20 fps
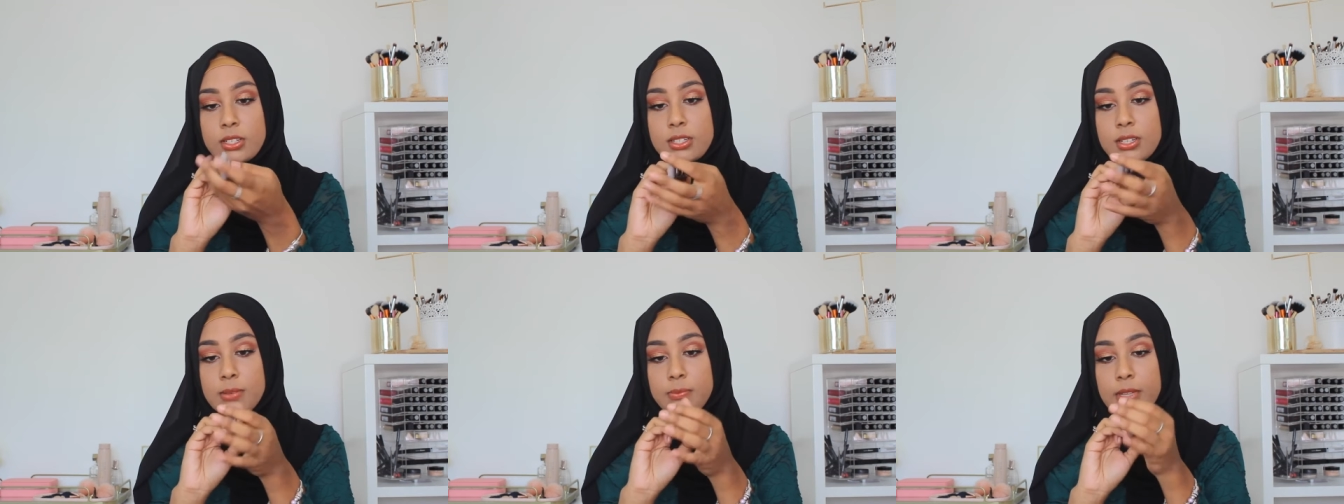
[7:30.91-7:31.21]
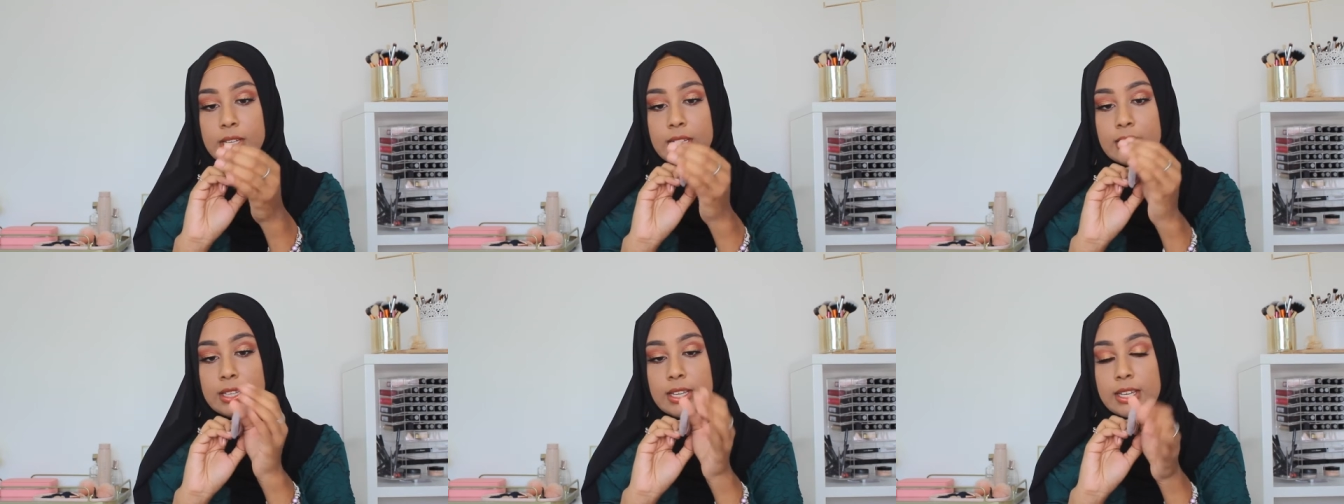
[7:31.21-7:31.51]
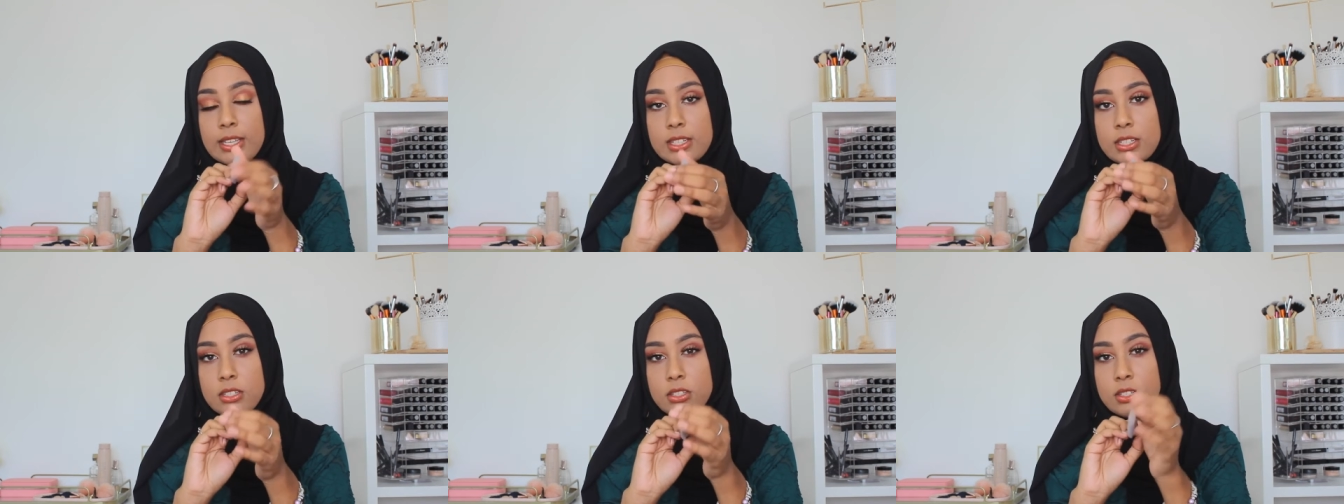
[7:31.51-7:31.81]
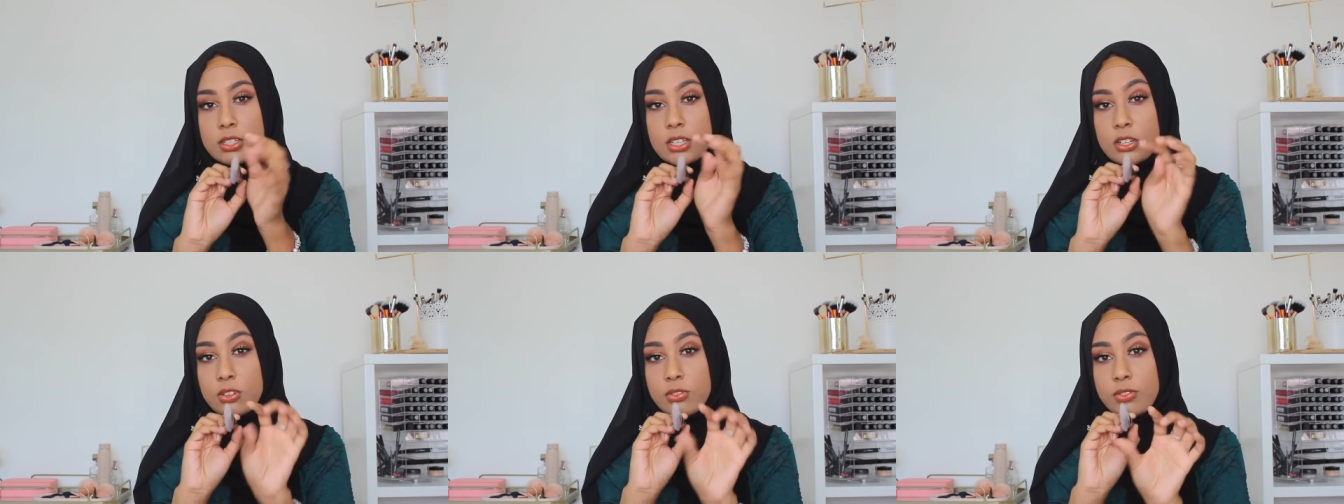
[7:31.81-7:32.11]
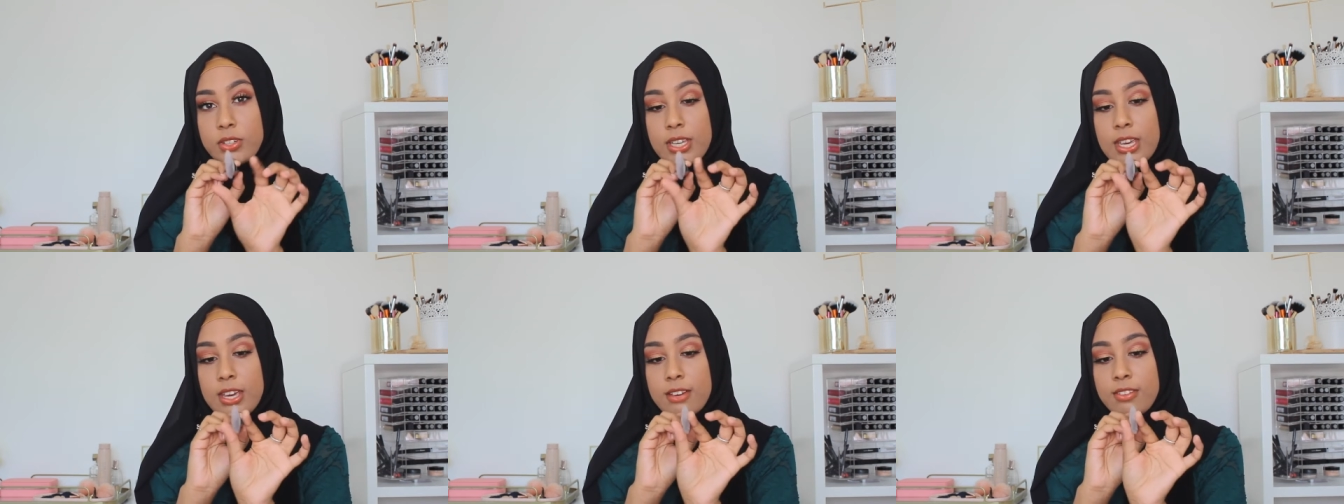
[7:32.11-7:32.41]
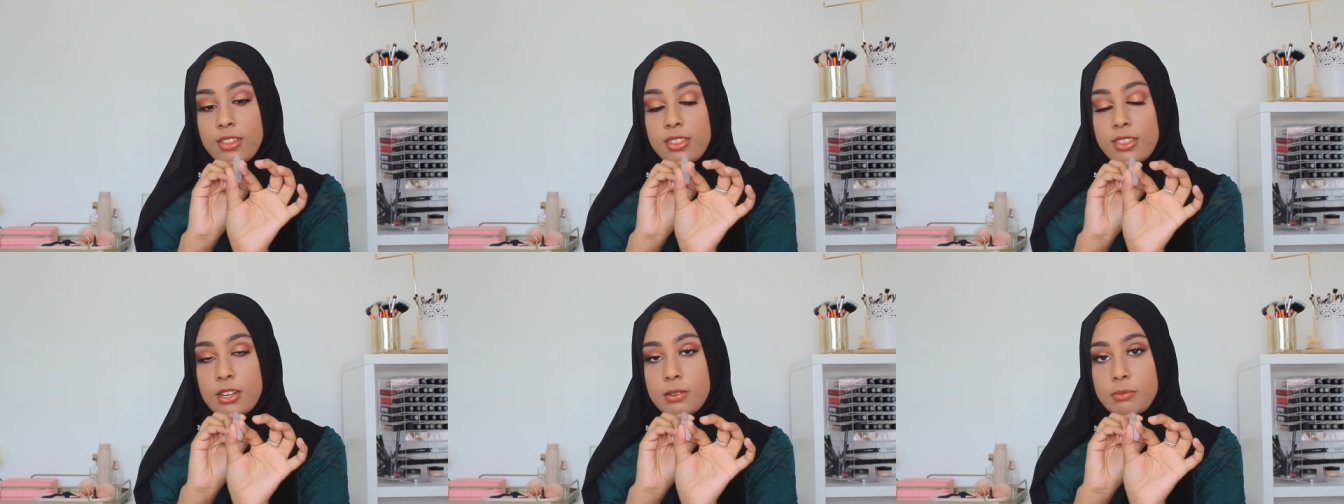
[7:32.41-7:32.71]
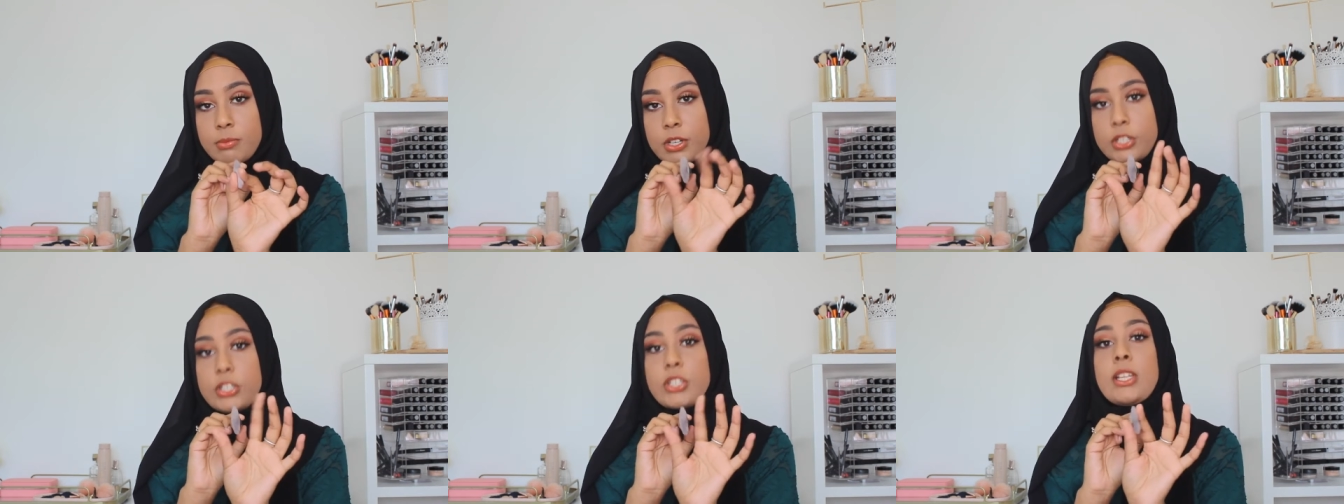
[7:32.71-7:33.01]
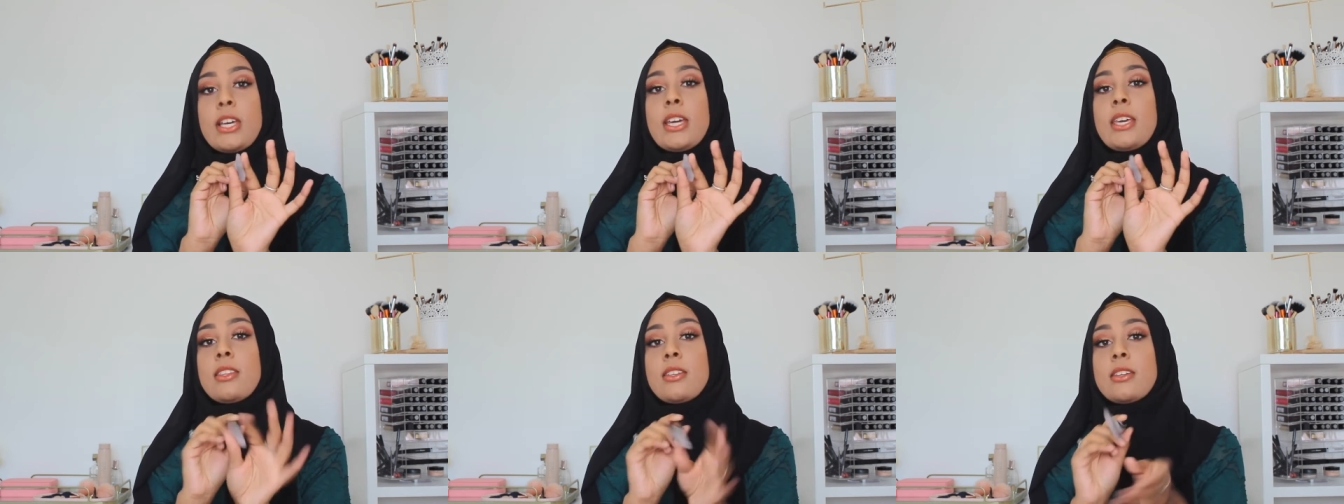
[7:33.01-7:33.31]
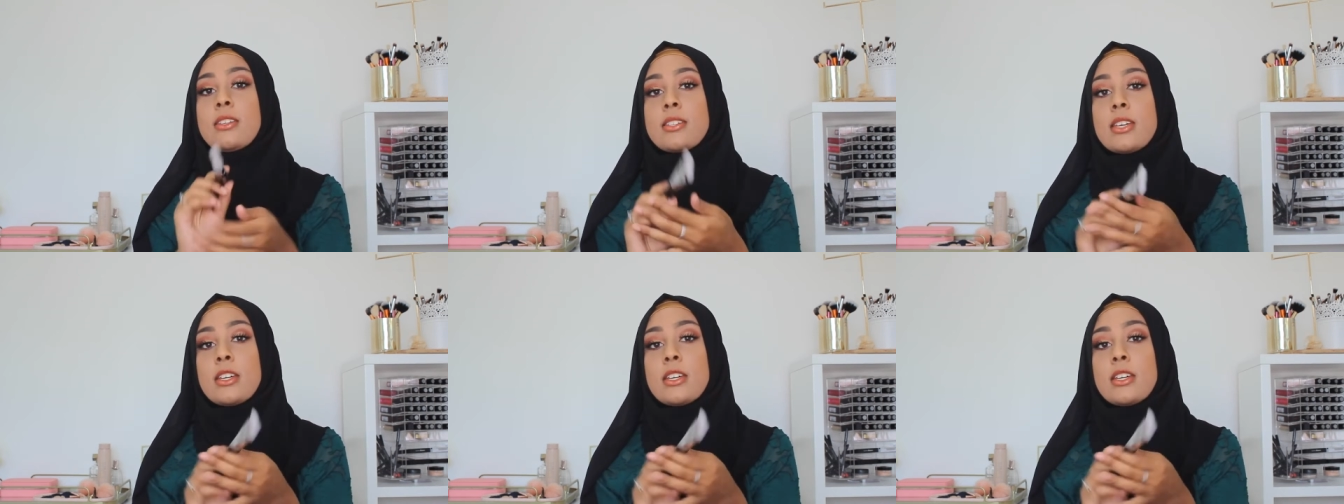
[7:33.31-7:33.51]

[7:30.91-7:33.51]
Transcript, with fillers: something like this because I don't really have a thin brush like this.